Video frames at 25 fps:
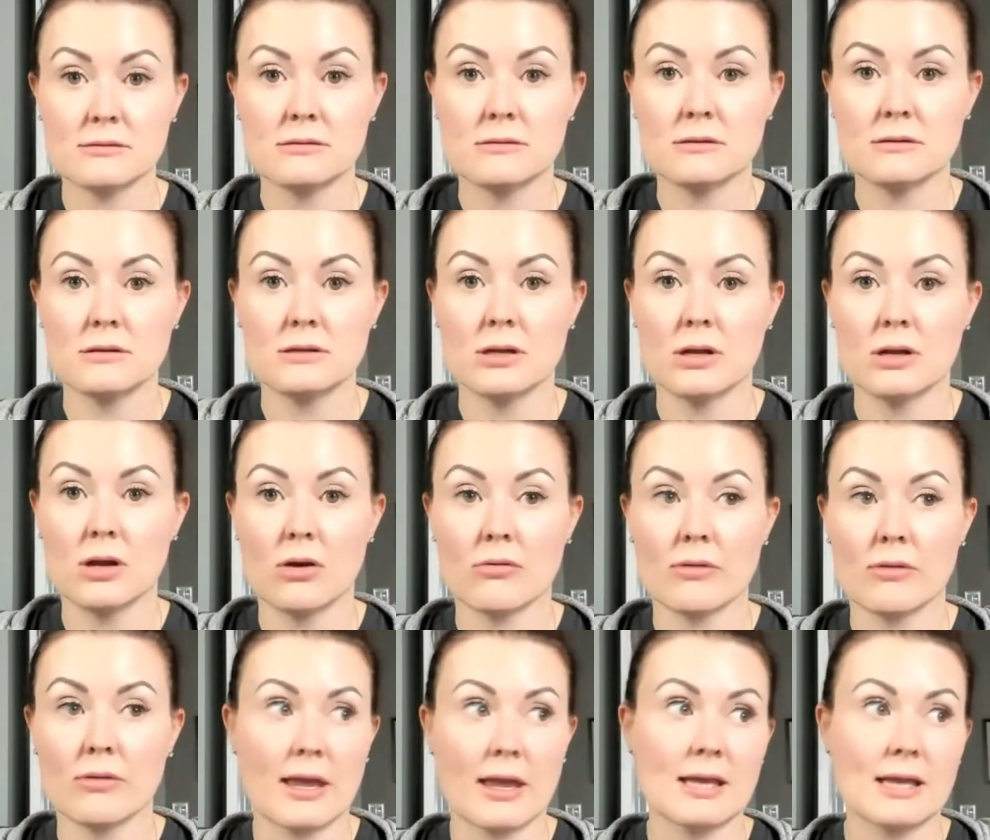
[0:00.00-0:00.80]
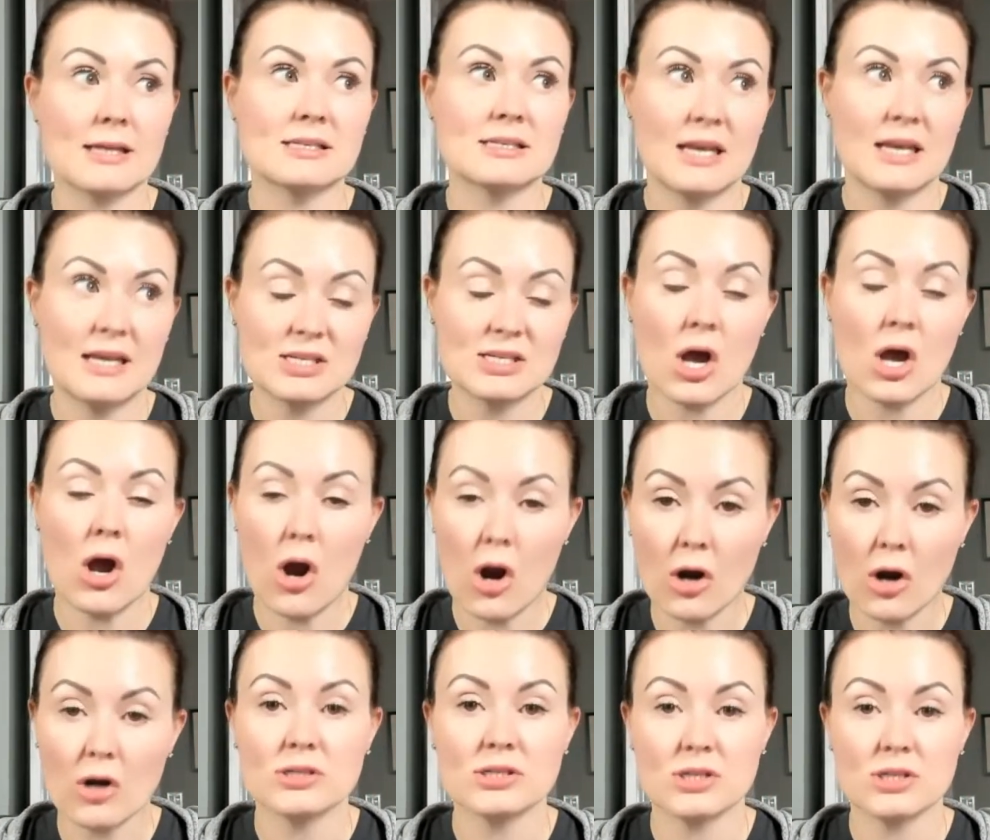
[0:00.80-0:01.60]
Like it's
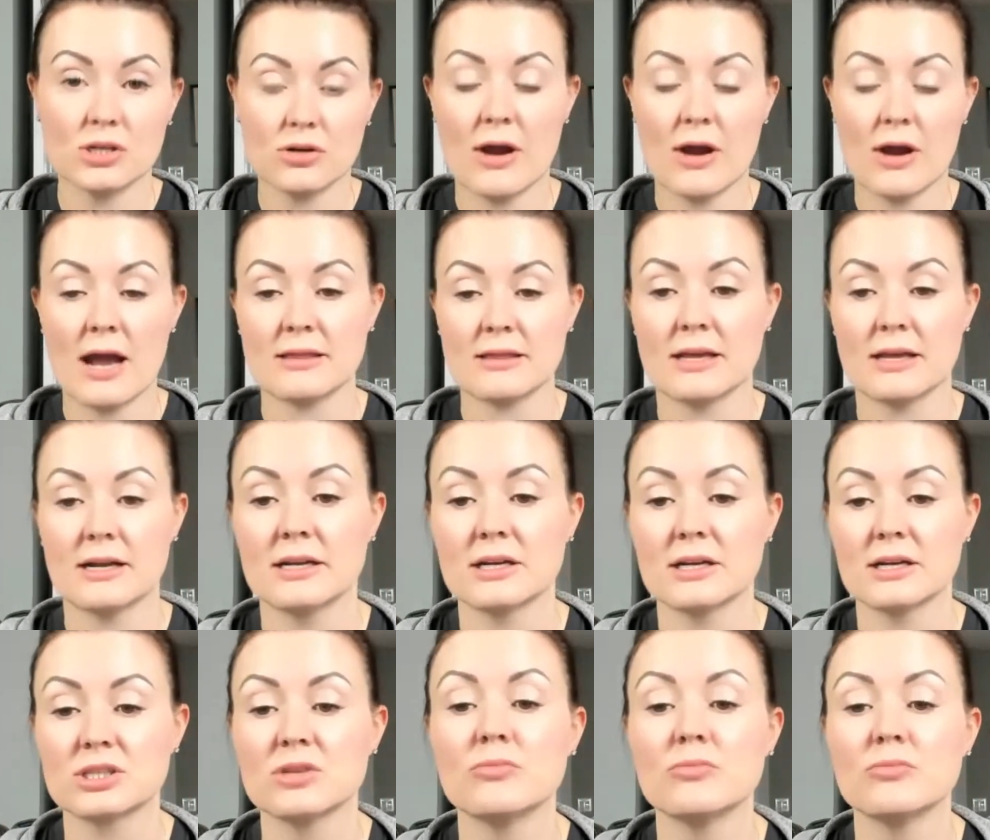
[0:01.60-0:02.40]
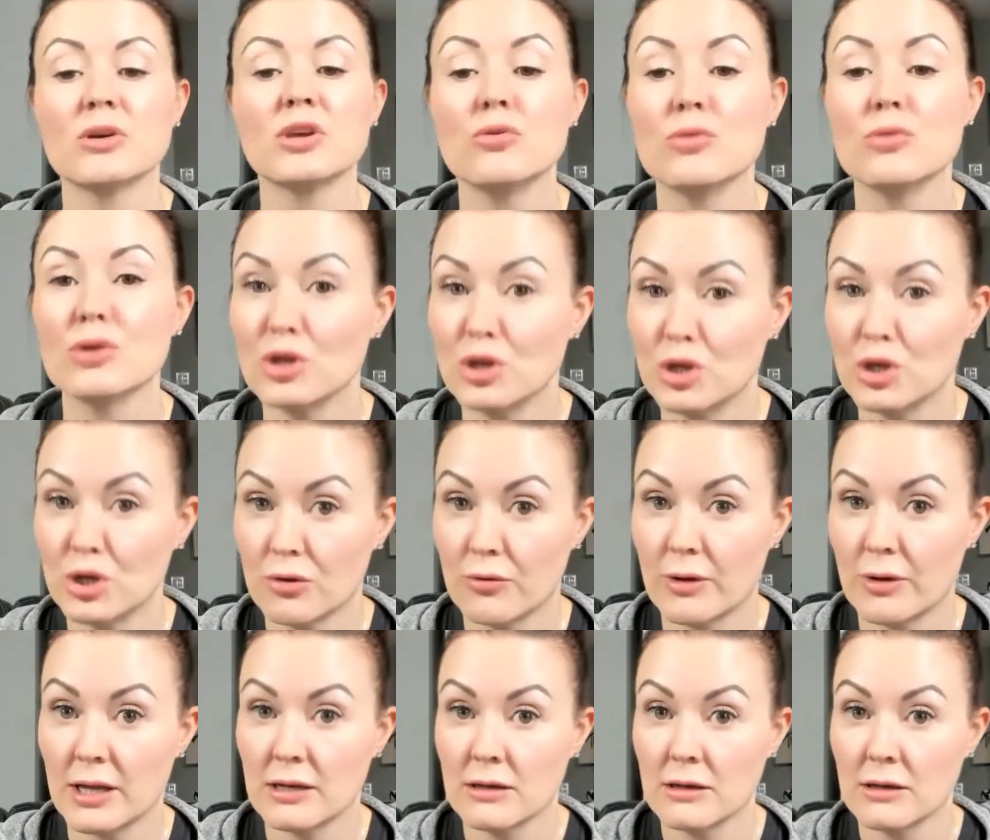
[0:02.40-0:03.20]
hard to crack that addiction, but you can do
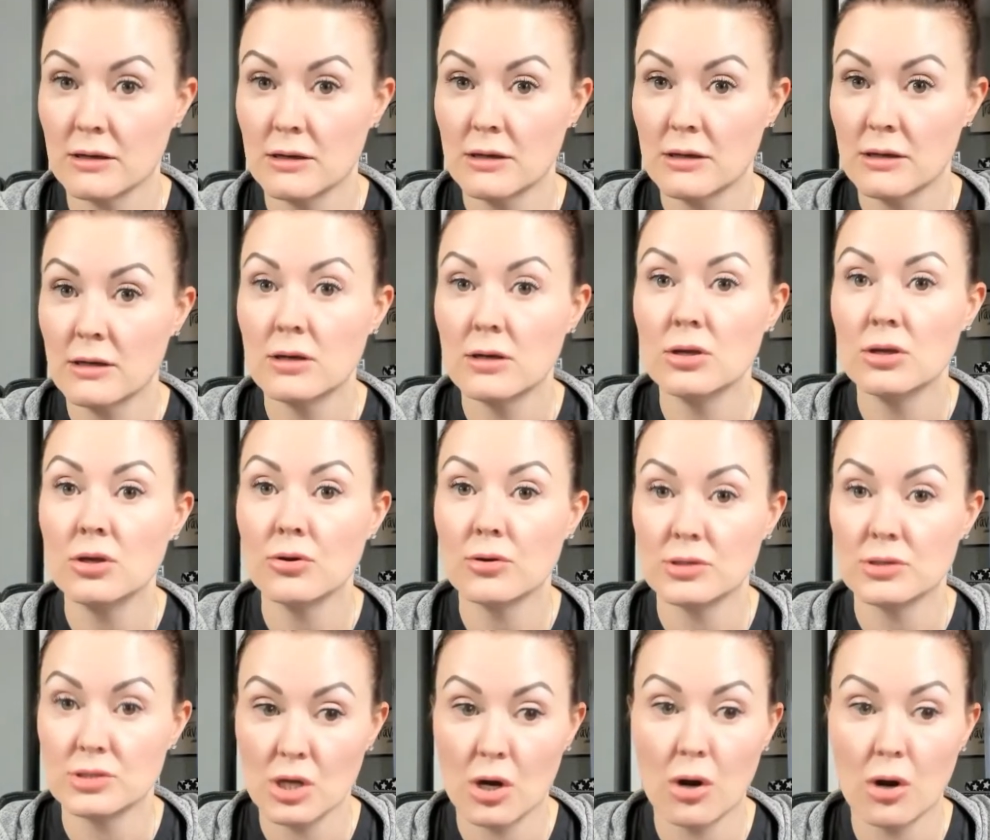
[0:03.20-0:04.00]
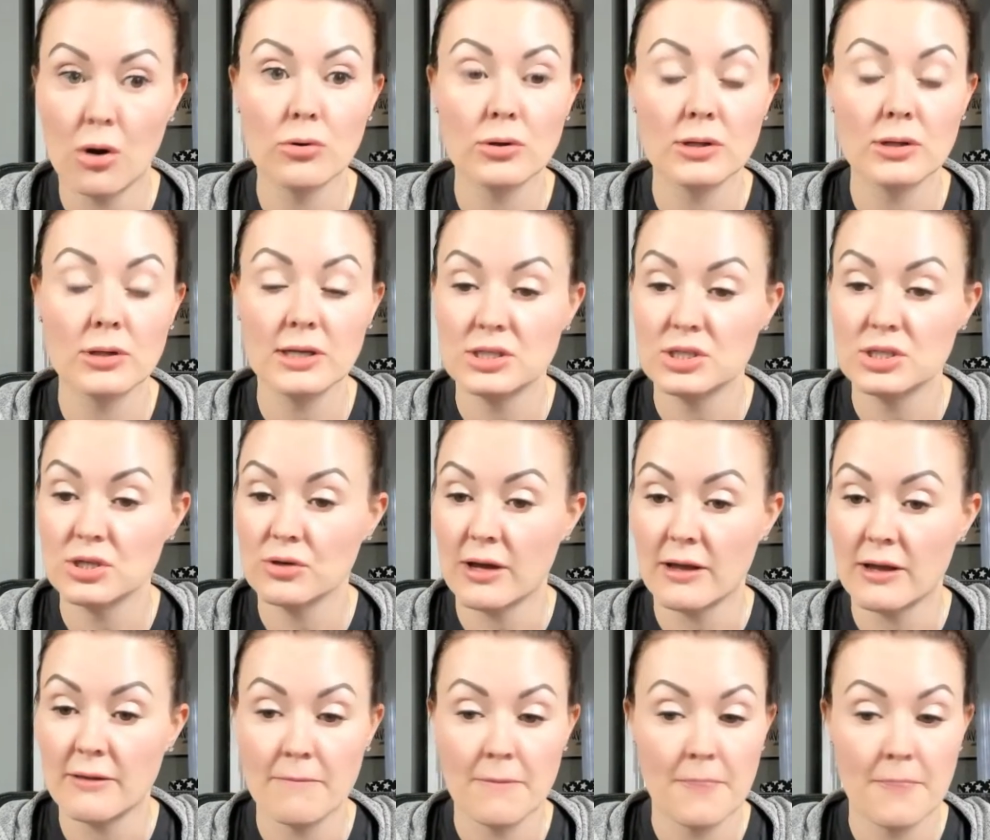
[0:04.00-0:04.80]
it. You can totally do it.